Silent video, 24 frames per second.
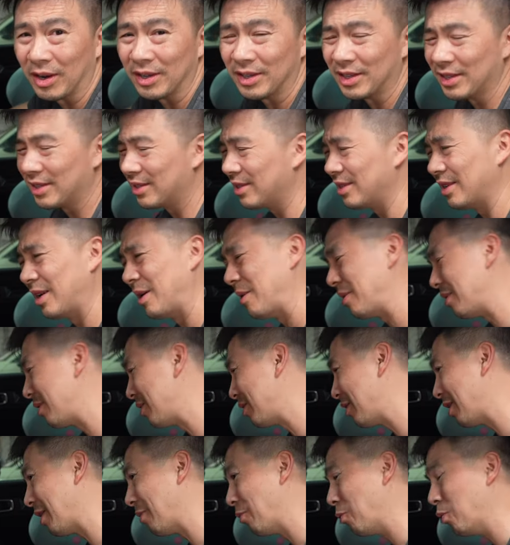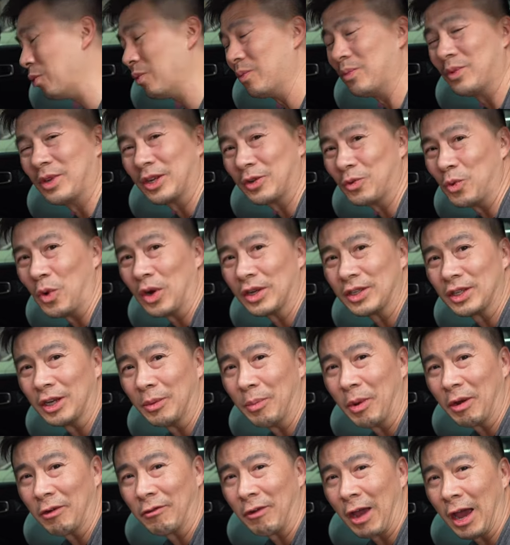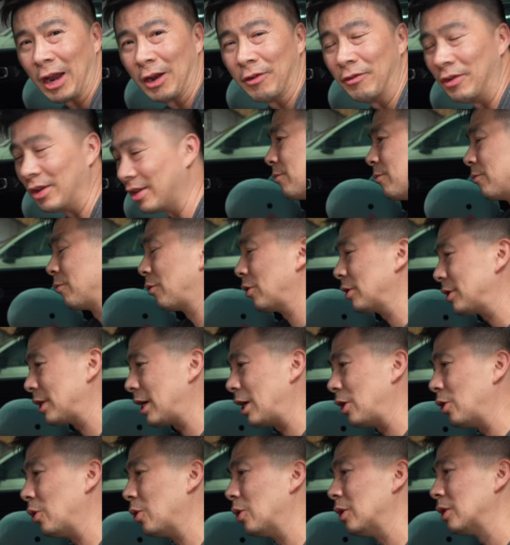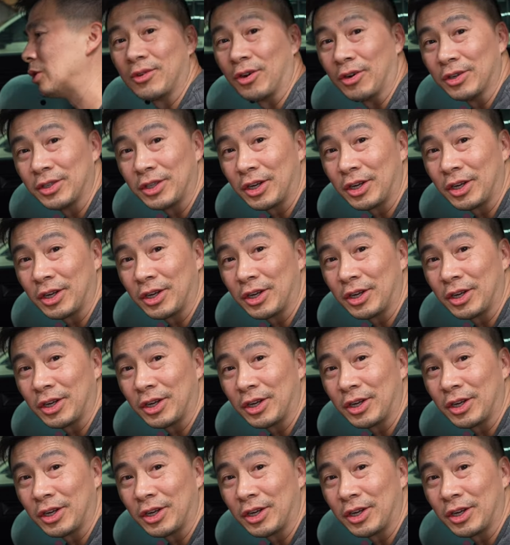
It just, I, was, I just wasn't a big fan of it. First thing I noticed, turn